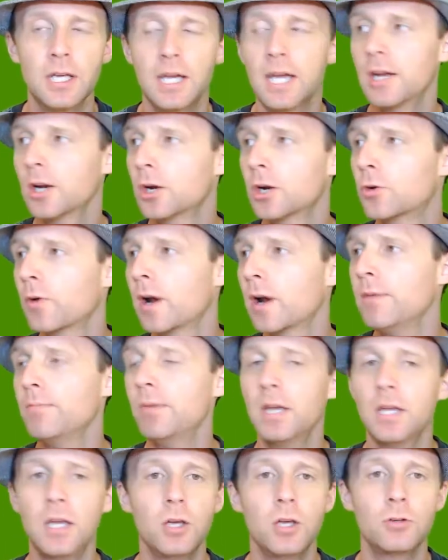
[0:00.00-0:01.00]
to get a
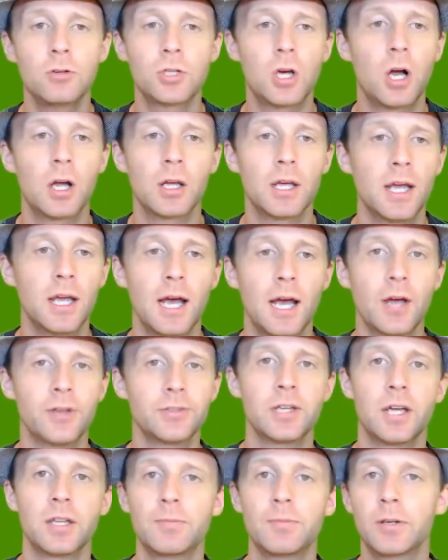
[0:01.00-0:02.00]
great big huge honking
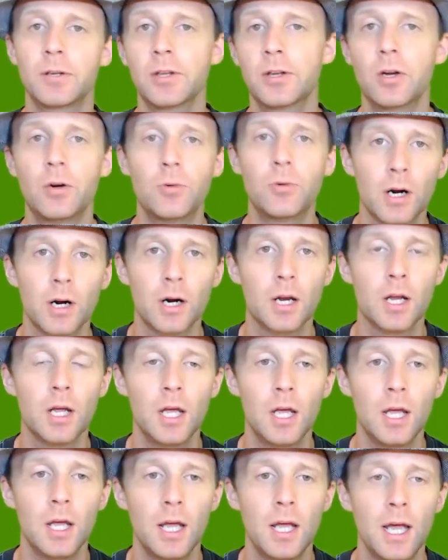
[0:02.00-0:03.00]
house out in the middle of nowhere,
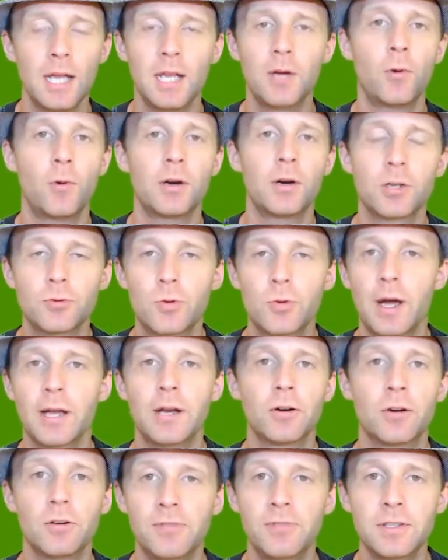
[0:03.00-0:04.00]
and he wonders
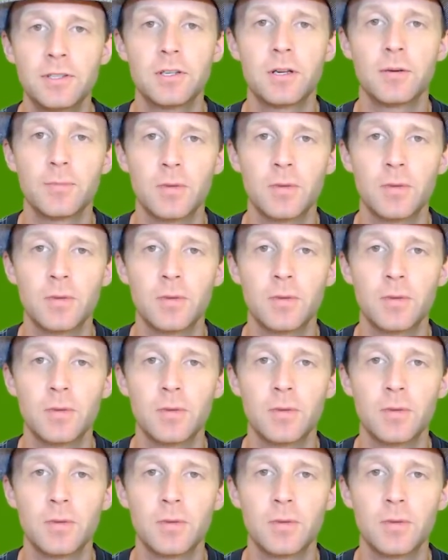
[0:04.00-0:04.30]
why I don't go